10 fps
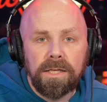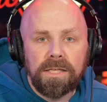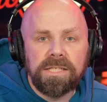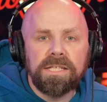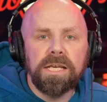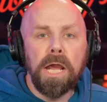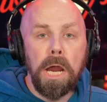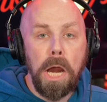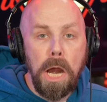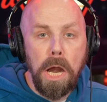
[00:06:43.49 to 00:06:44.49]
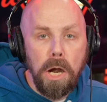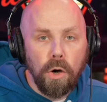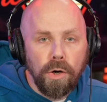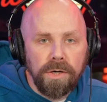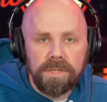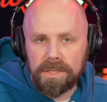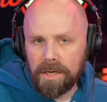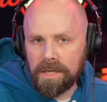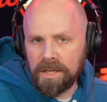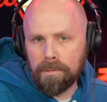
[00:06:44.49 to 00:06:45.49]
years
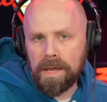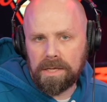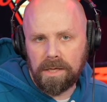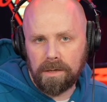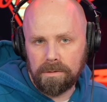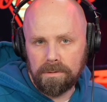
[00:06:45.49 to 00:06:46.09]
in the making.